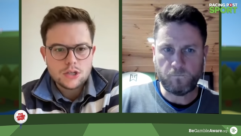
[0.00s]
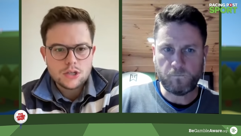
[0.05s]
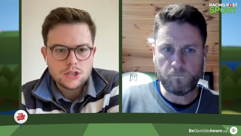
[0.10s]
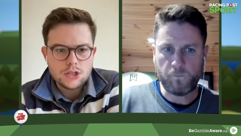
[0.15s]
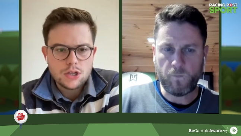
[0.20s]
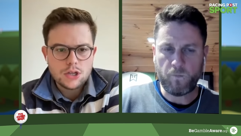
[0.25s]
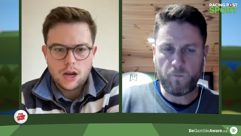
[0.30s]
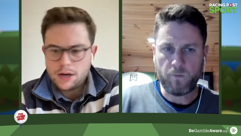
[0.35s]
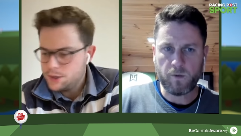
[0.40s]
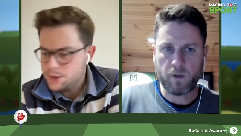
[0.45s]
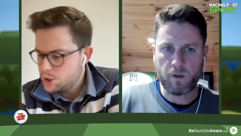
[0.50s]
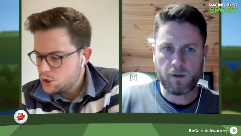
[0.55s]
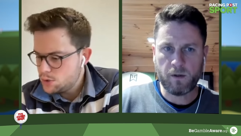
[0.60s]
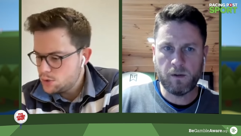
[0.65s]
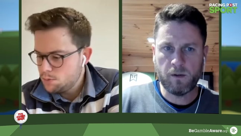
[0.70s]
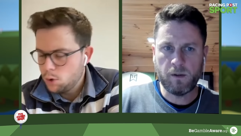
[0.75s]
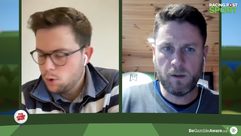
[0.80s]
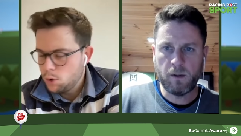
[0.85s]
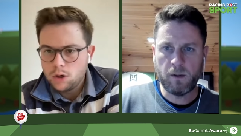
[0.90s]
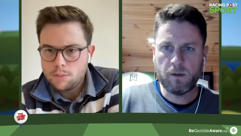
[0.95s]
Speaker 1: a, a slightly
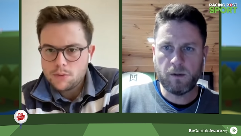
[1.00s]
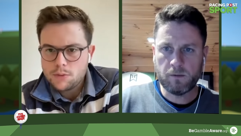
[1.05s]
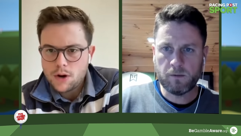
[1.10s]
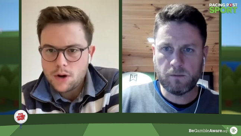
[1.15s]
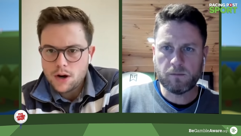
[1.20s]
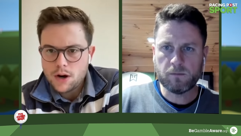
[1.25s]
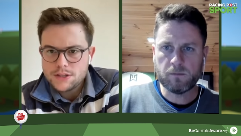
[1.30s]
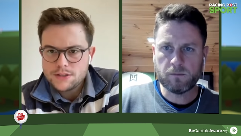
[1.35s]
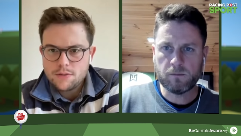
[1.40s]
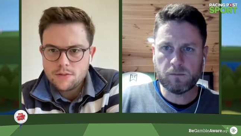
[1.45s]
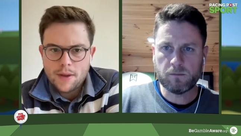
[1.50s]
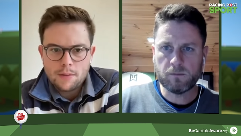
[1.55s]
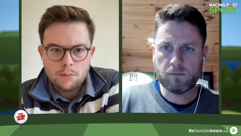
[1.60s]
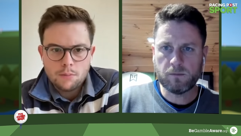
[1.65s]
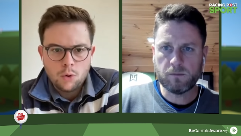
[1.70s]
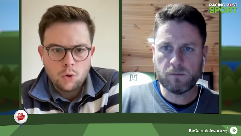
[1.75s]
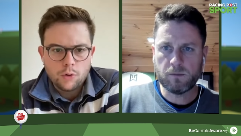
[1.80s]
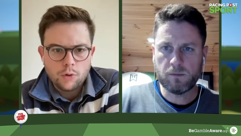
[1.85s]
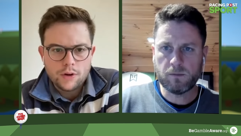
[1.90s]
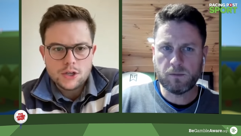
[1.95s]
smaller price if
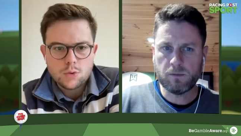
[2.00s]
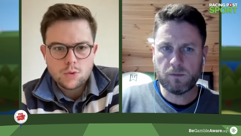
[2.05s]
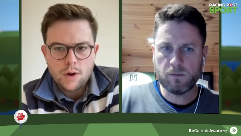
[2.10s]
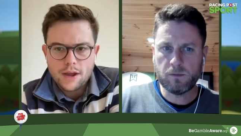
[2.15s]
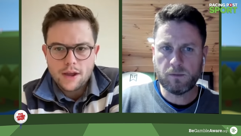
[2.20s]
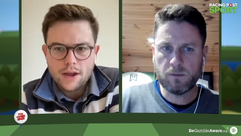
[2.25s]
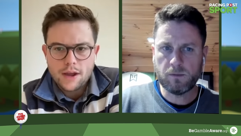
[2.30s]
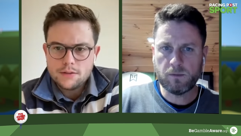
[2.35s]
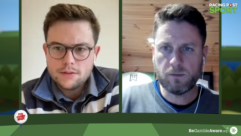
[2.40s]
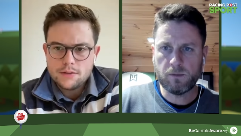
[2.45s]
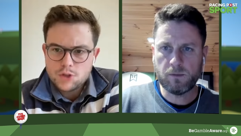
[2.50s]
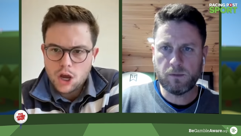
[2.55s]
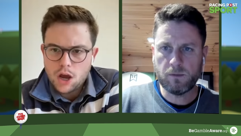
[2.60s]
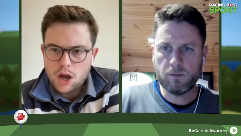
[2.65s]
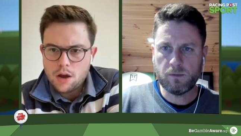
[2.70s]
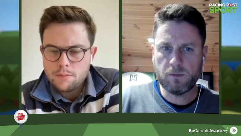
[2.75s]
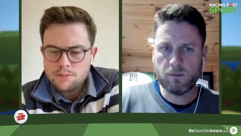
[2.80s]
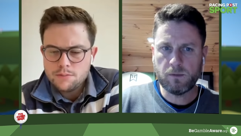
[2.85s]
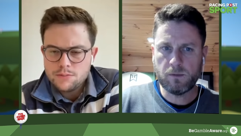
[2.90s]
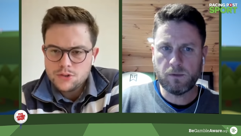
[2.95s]
it meant more each way
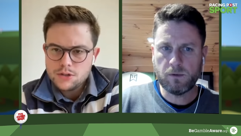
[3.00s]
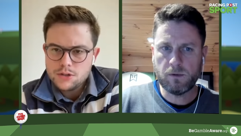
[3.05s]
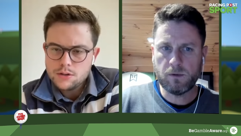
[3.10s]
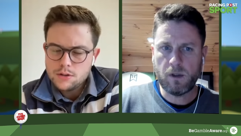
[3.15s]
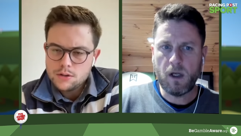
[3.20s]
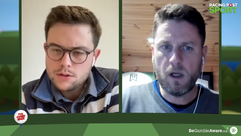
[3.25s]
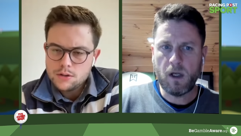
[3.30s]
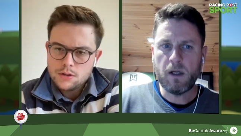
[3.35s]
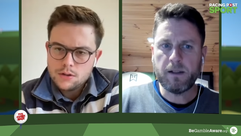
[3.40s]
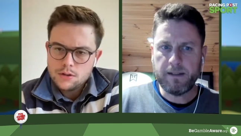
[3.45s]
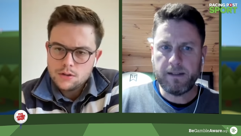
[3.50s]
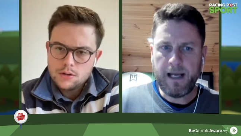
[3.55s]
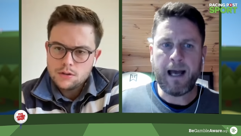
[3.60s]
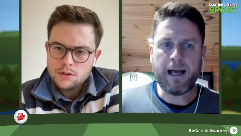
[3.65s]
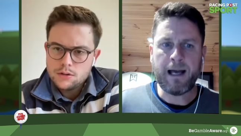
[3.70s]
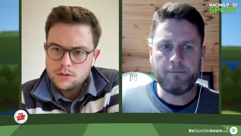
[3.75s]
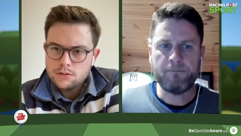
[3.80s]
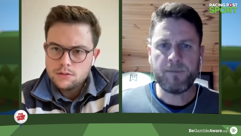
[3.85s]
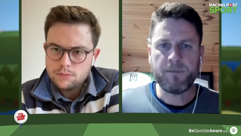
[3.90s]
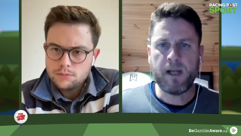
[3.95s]
terms?
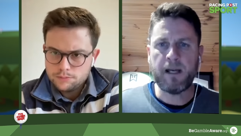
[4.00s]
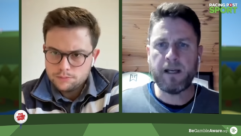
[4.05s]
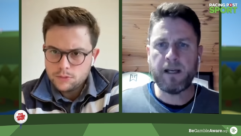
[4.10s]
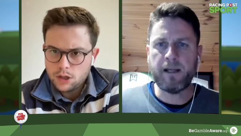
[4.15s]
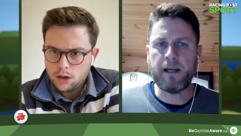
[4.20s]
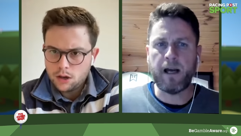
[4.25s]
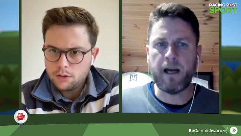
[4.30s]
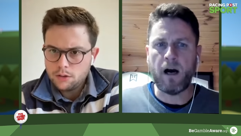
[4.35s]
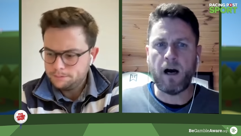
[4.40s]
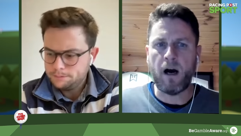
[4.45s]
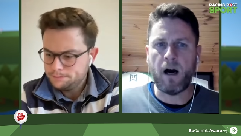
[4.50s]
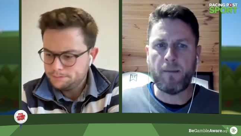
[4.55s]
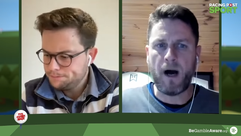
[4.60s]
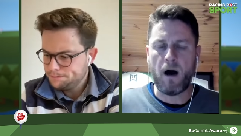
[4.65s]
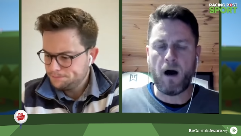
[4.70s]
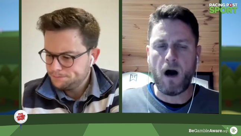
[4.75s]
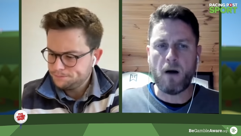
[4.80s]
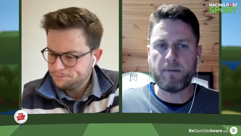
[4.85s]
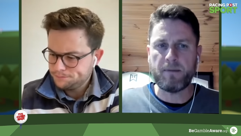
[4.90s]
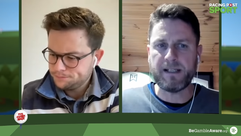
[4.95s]
Speaker 2: Yeah, yeah, yeah, yeah. I'm,
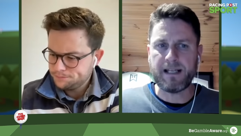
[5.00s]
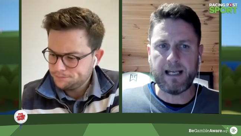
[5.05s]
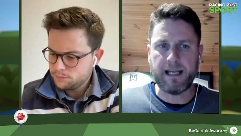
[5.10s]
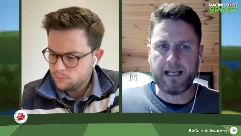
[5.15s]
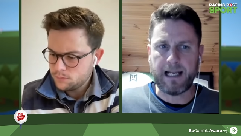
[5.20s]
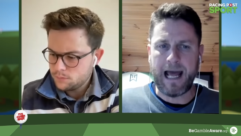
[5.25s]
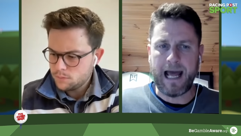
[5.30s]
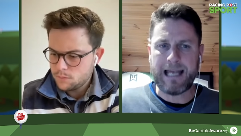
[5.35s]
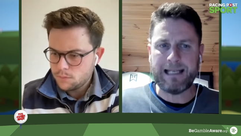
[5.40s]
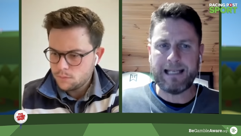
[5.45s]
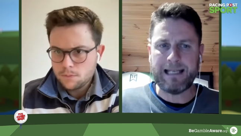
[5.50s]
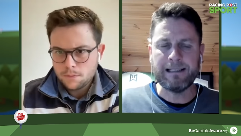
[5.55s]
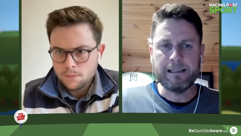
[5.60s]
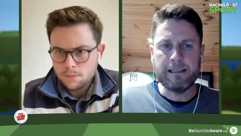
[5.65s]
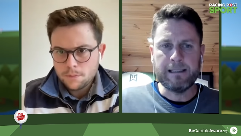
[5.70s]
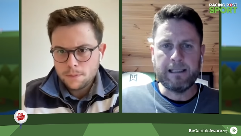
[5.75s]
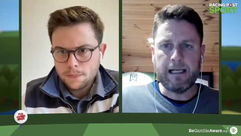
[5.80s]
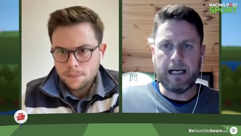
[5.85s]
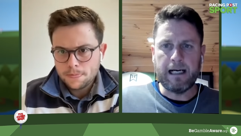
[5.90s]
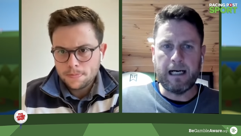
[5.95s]
I'll be taking eight.
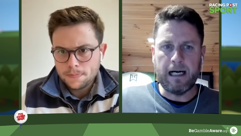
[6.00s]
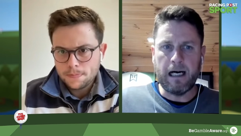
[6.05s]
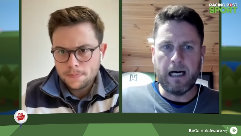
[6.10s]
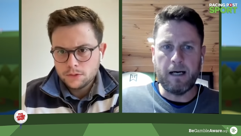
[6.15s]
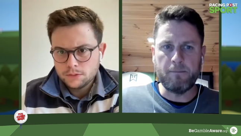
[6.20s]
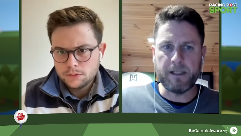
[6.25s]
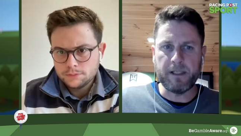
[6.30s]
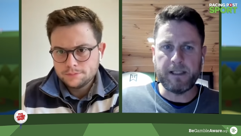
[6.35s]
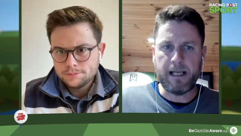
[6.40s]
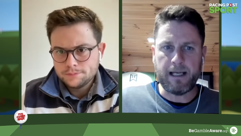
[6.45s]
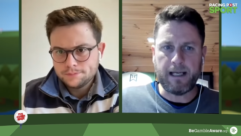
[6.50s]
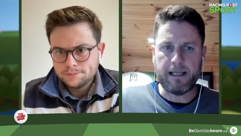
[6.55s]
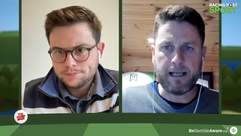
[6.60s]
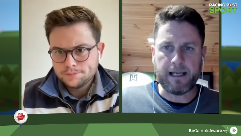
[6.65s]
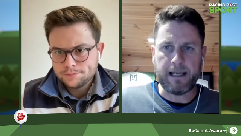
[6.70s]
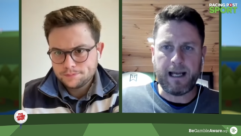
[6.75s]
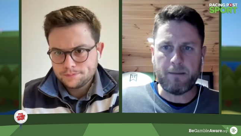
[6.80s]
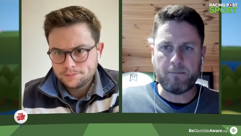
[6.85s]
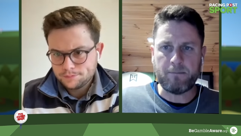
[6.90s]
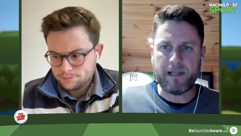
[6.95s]
Um, but yeah, yeah,
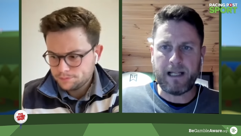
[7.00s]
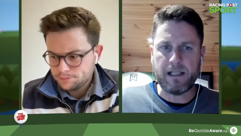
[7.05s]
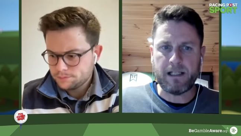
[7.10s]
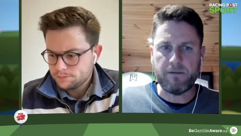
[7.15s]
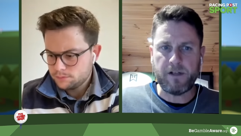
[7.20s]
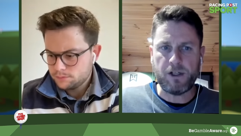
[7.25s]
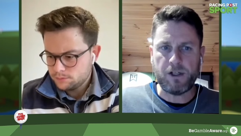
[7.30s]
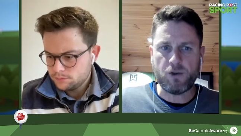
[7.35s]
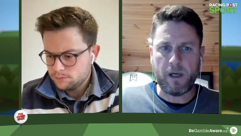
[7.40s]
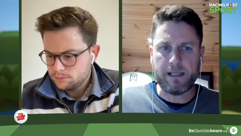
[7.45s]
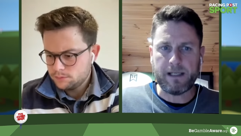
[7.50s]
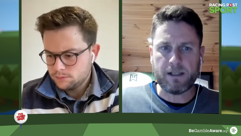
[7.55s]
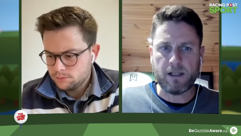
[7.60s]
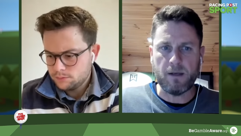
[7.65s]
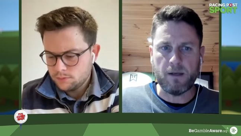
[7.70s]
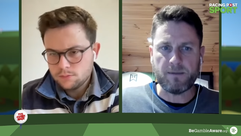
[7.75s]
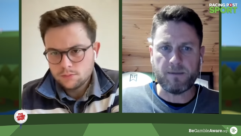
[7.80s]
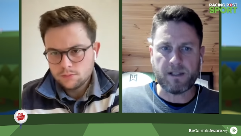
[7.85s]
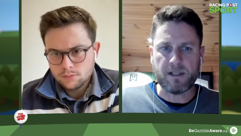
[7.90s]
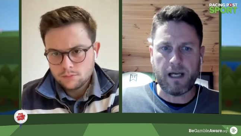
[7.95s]
get plenty of each way
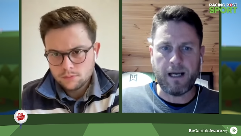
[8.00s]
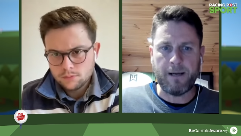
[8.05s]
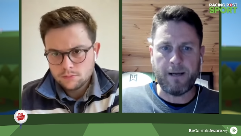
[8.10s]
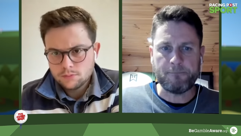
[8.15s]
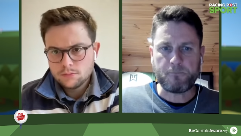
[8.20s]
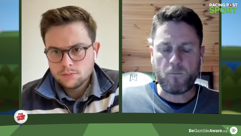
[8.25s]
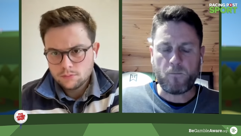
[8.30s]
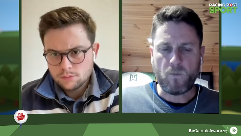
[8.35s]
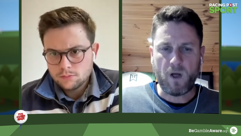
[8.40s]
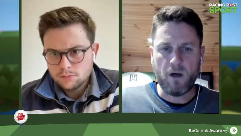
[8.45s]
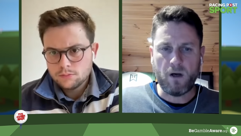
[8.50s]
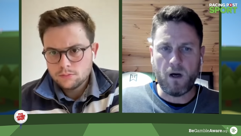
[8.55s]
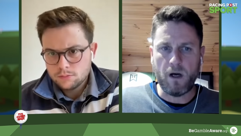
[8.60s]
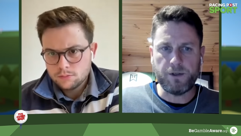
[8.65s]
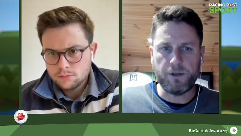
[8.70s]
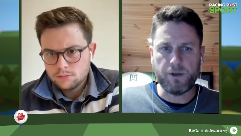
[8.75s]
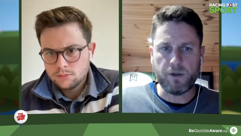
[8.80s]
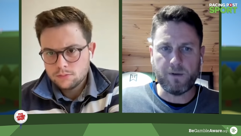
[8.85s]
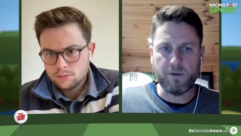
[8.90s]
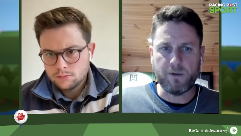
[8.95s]
terms there. Uh,
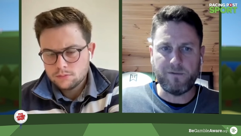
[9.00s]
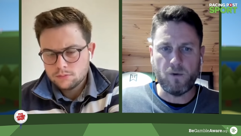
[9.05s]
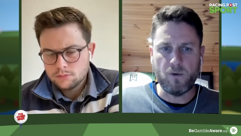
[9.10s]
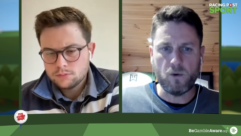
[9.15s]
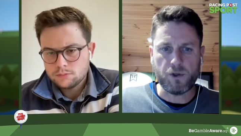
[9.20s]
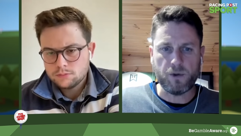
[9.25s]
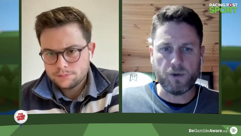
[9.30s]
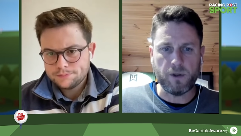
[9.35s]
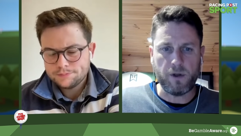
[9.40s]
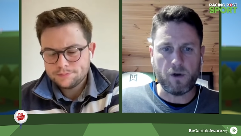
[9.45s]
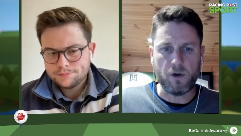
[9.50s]
you can afford to